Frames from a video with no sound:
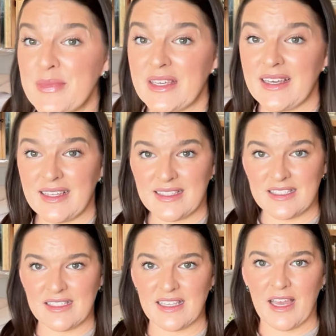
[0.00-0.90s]

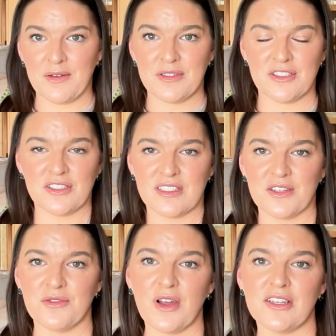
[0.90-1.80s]
because I was just in
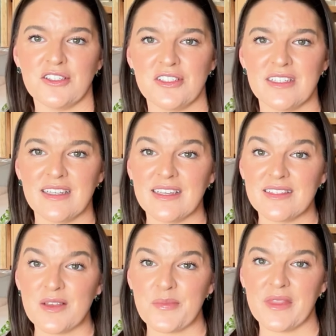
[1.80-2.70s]
a rush to get
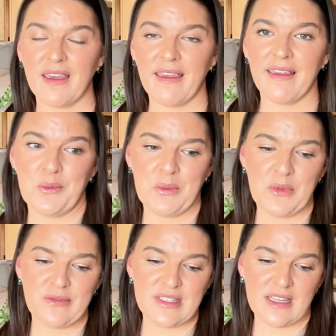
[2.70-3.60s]
something when we
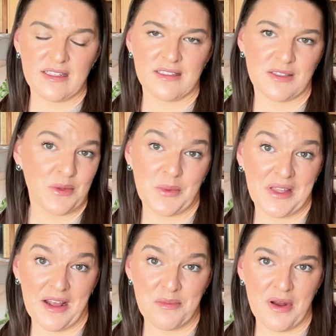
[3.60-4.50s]
moved in so that we
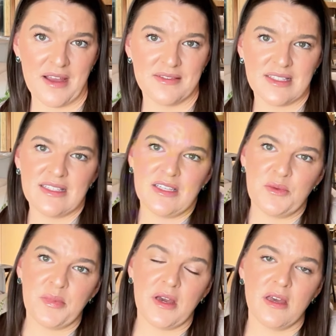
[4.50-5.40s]
could have
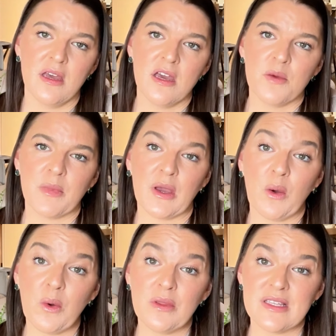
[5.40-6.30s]
privacy, but my
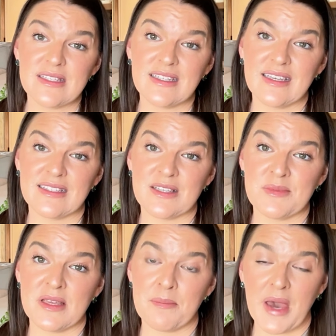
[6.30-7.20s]
goal is to get
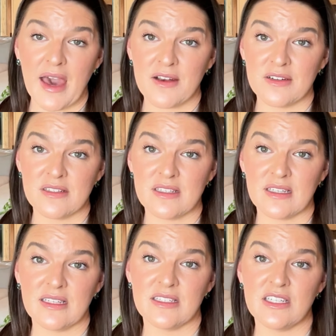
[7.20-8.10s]
something patterned to
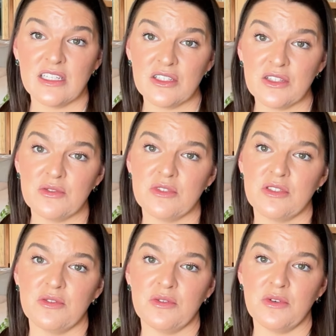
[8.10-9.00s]
continue
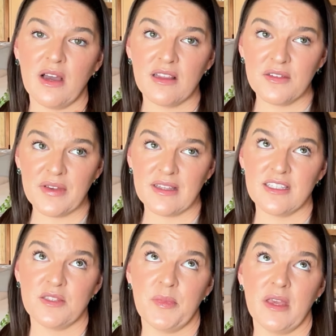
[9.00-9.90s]
to elevate the
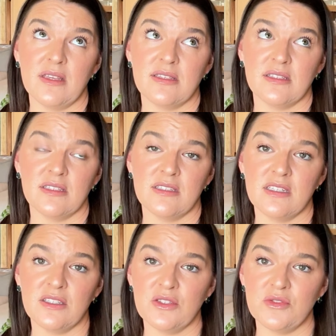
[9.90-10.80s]
space and
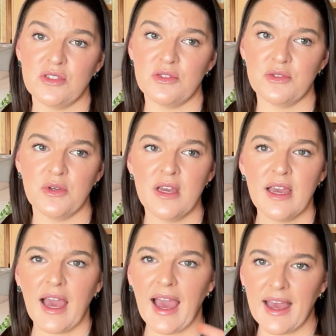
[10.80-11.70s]
continue to
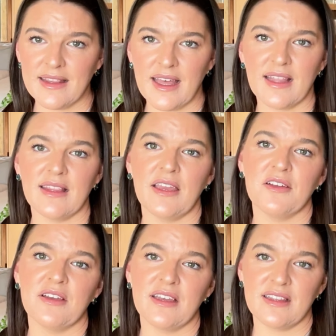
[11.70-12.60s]
add that
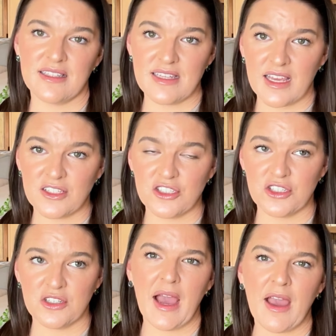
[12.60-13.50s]
layering and the
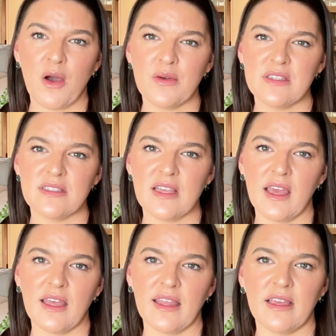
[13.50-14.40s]
texture. I always
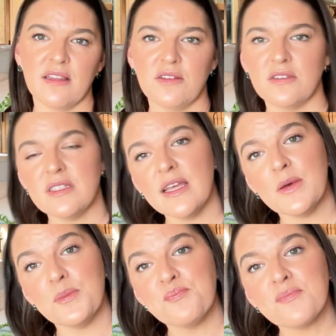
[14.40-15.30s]
say, like, a little tip